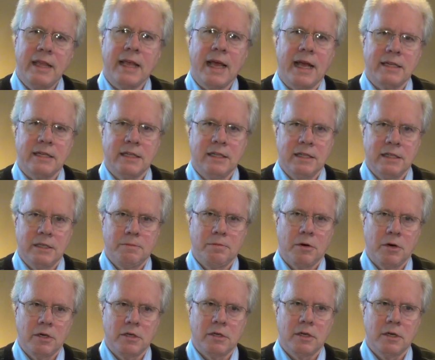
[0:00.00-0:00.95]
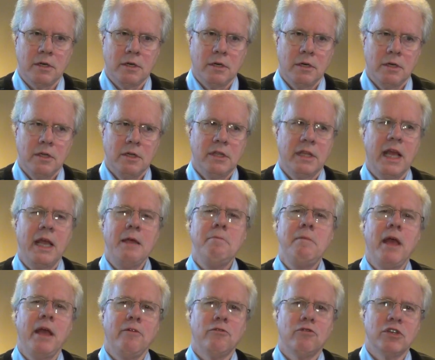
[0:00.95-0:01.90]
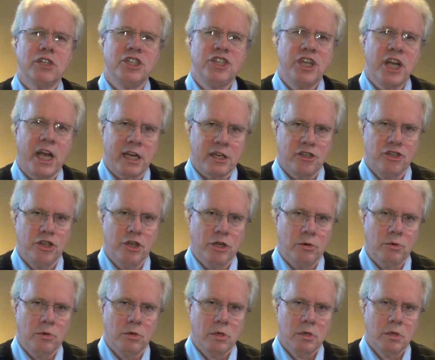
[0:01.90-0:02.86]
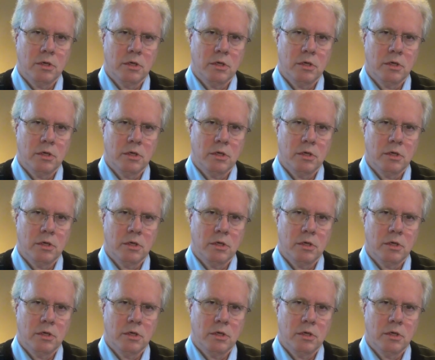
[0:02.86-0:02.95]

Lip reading: that to this person, they may reject you